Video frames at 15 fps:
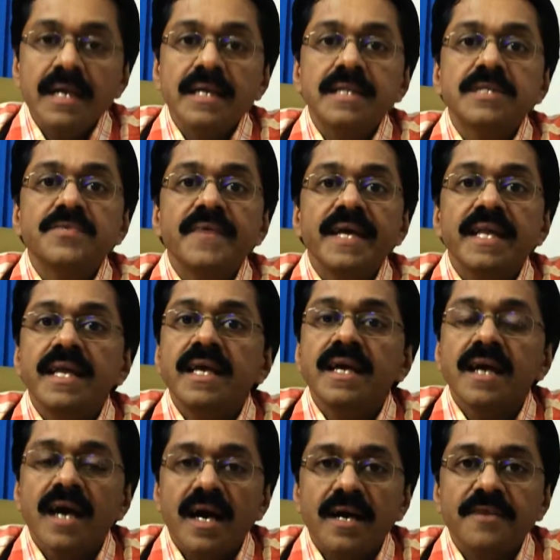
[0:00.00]
It is
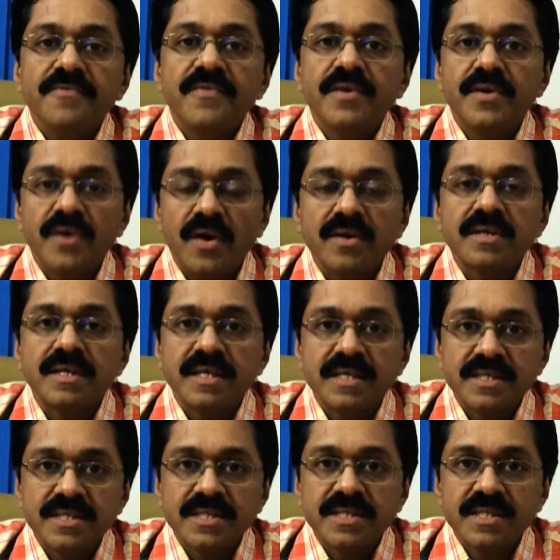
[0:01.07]
very hard for
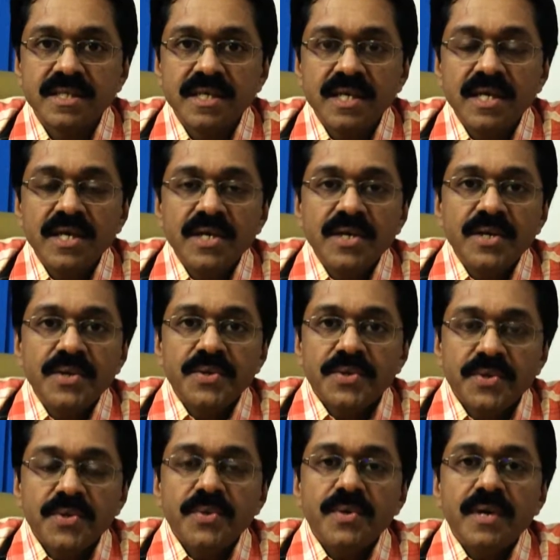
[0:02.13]
doctors
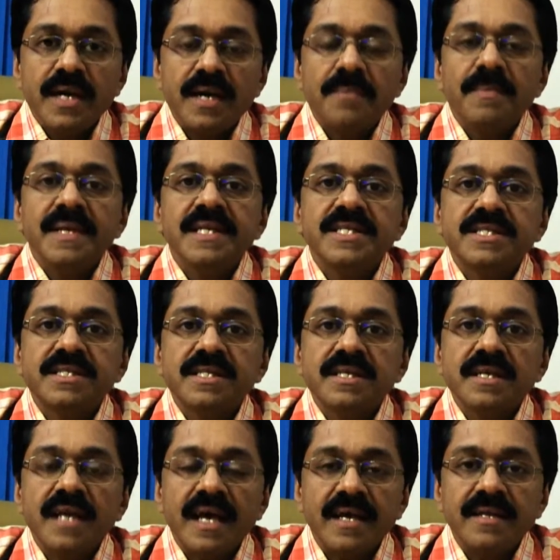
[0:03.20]
to
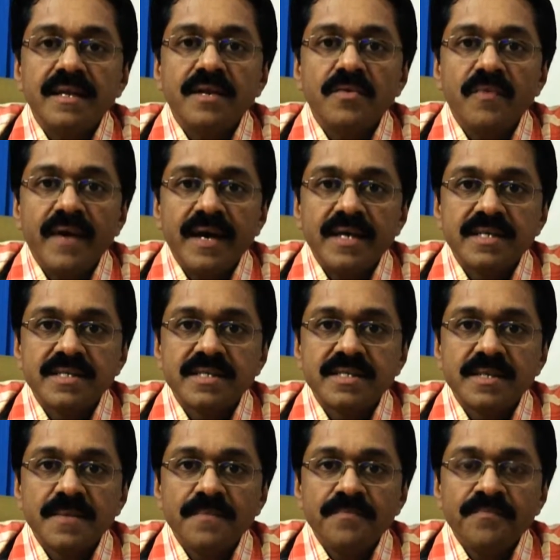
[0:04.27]
administer and
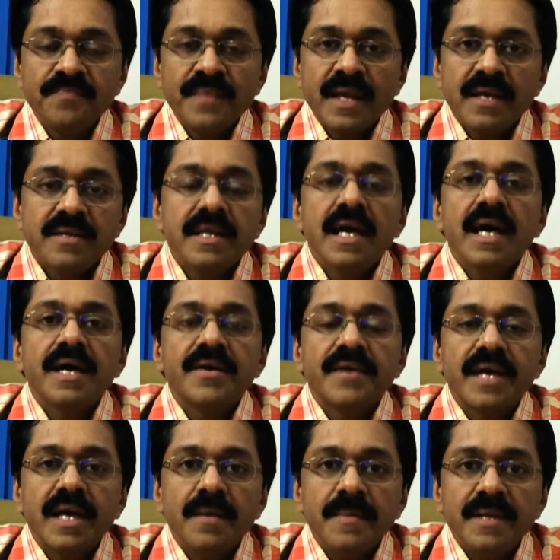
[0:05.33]
advise the
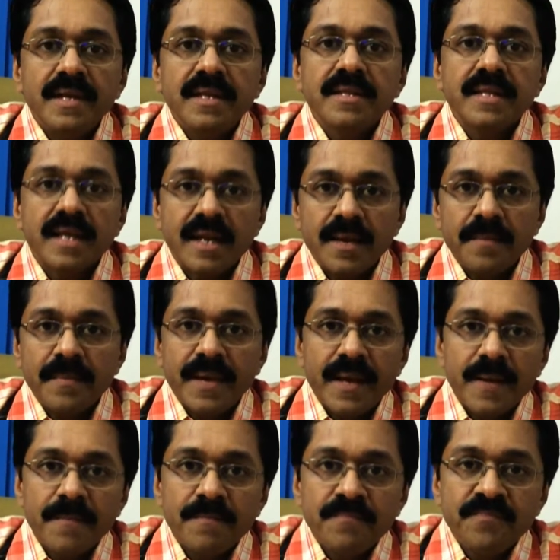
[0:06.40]
recommended
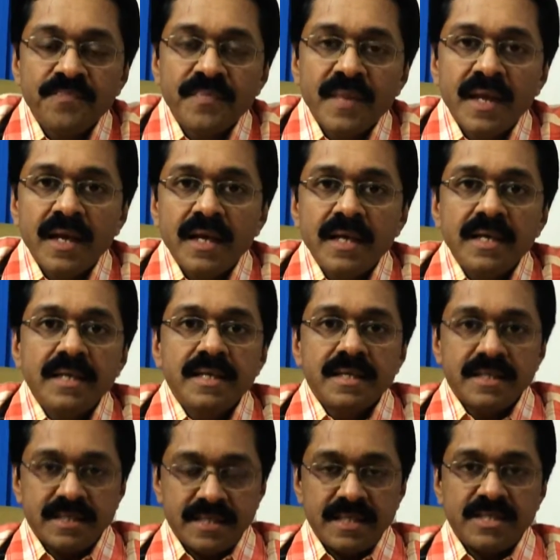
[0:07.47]
therapy,
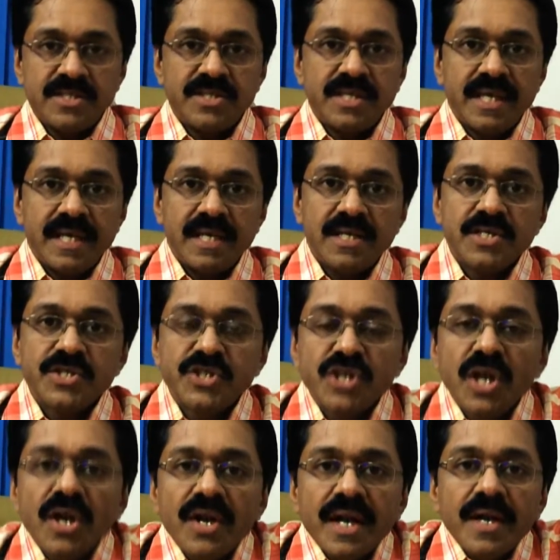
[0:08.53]
since the
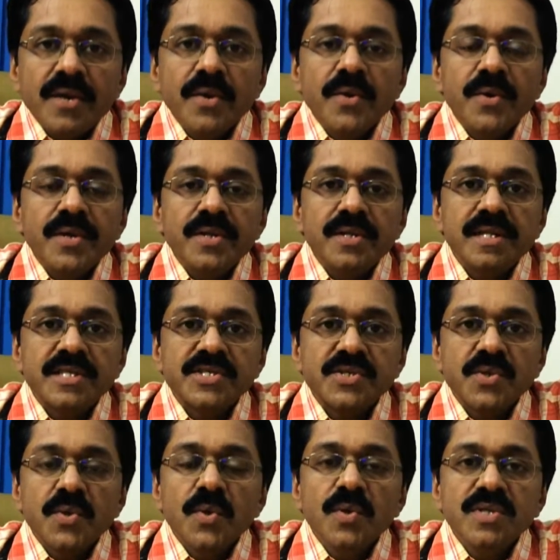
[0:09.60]
children going to the
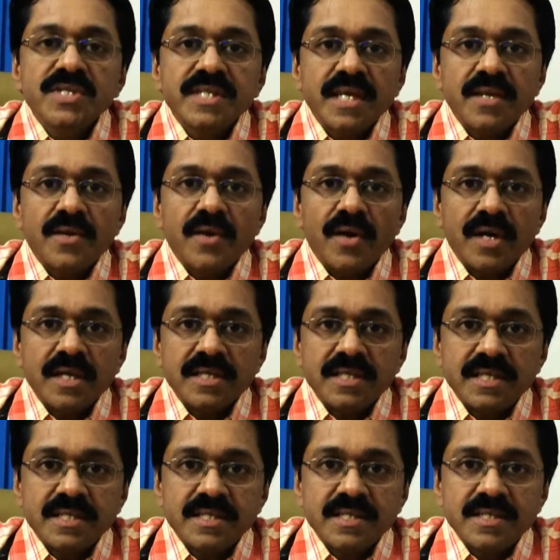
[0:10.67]
schools and
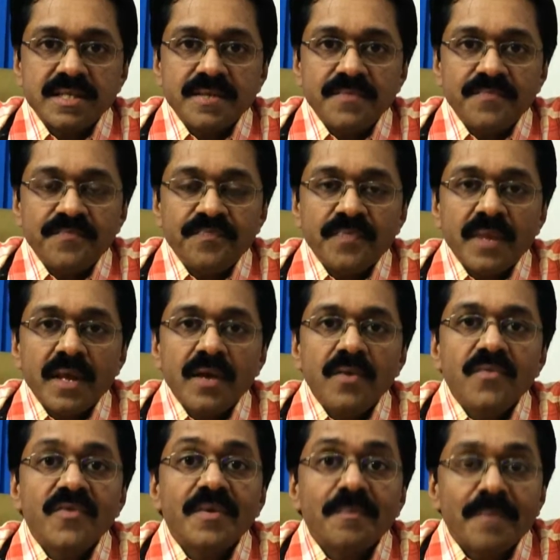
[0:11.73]
colleges
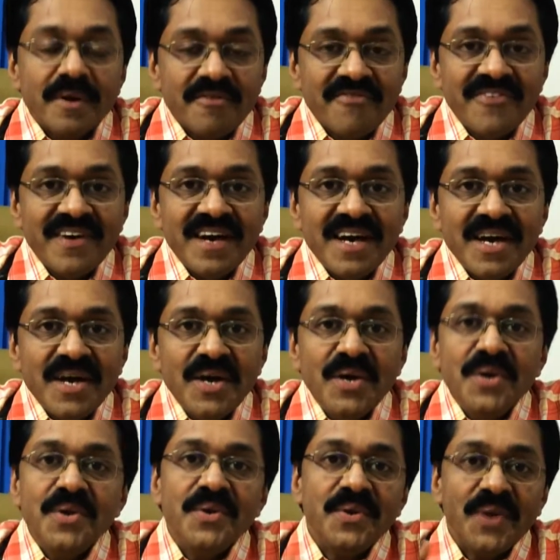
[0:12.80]
would prefer
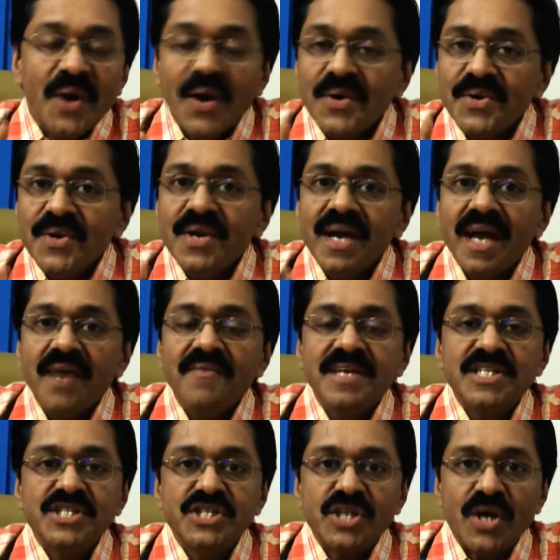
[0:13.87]
not to have
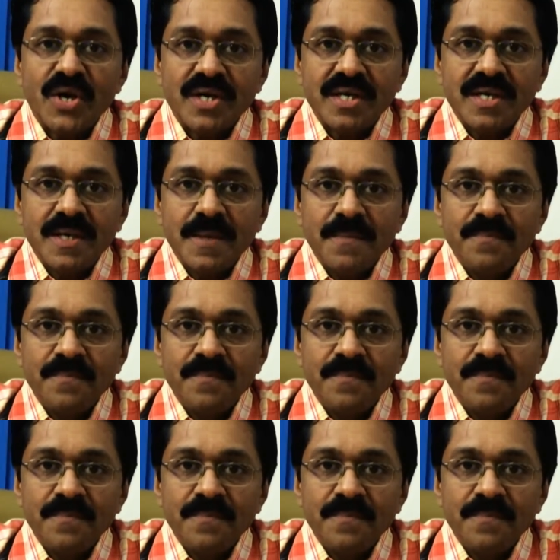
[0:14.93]
a shot